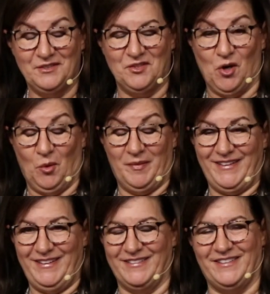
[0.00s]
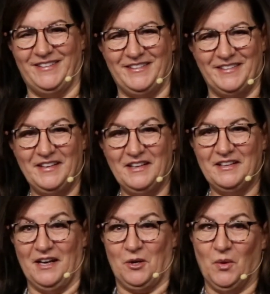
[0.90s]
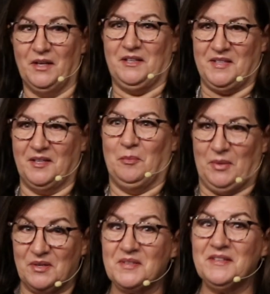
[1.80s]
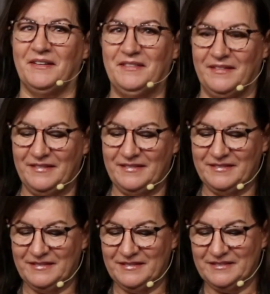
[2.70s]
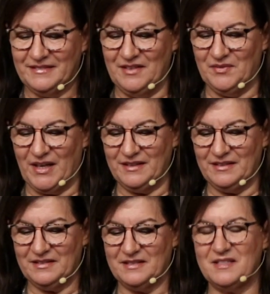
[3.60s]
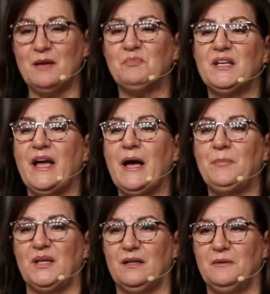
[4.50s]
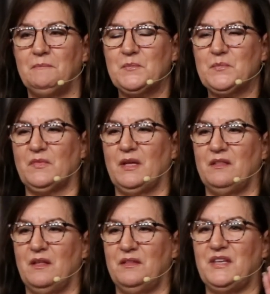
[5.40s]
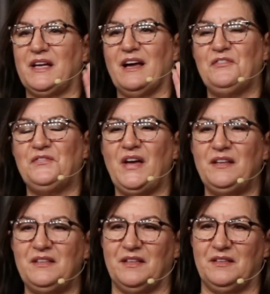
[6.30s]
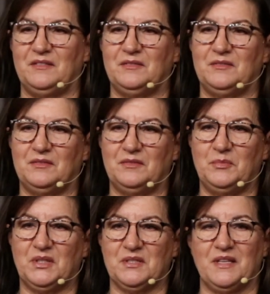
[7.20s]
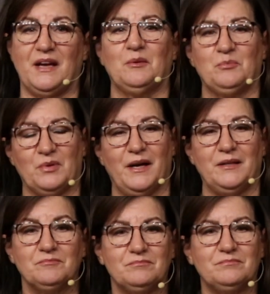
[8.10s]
Nobody? Not a one, a single person? Amen. Something happened. They got offended because they got in pride.